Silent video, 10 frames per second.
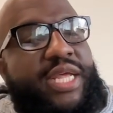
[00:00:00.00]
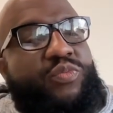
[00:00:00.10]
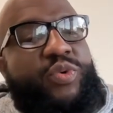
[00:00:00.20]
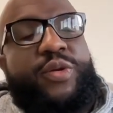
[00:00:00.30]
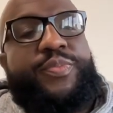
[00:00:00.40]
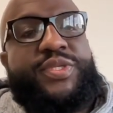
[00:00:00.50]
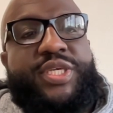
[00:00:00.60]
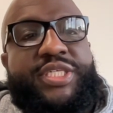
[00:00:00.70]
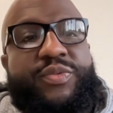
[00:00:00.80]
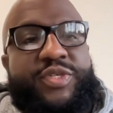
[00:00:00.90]
And that weird
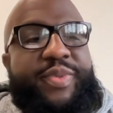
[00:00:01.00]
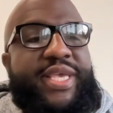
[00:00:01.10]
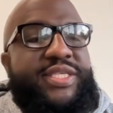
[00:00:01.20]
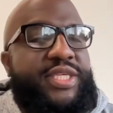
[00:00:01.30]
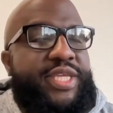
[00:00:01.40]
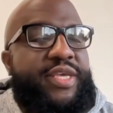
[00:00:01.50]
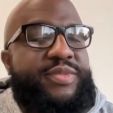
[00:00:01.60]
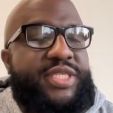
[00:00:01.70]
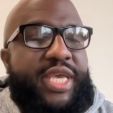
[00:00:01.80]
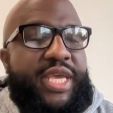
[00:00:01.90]
position was basically
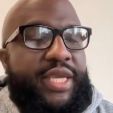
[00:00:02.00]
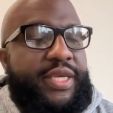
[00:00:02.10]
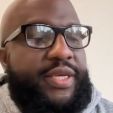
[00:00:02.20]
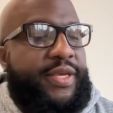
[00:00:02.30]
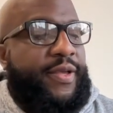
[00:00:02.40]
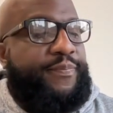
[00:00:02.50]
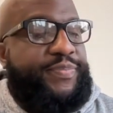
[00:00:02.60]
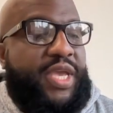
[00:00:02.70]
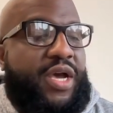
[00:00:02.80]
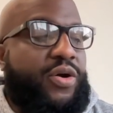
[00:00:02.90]
him saying,
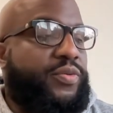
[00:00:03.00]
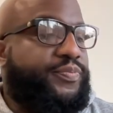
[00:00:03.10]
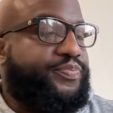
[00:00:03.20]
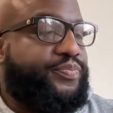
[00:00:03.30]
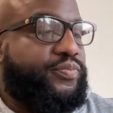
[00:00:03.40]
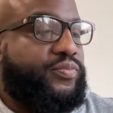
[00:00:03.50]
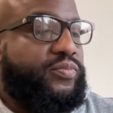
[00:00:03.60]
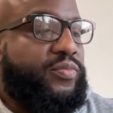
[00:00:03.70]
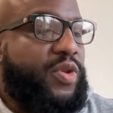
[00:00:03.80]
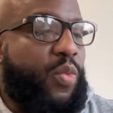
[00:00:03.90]
yo,
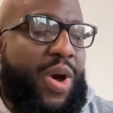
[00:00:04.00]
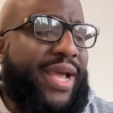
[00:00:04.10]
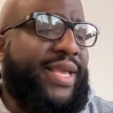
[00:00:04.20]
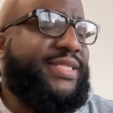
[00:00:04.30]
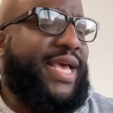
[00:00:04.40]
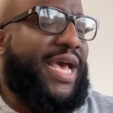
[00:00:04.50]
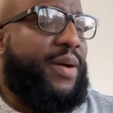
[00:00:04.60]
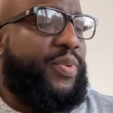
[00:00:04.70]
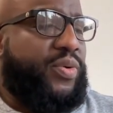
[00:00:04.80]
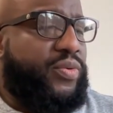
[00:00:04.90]
why is
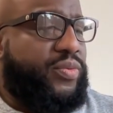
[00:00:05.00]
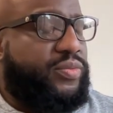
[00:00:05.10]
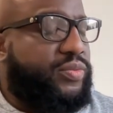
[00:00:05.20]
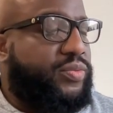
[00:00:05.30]
Apple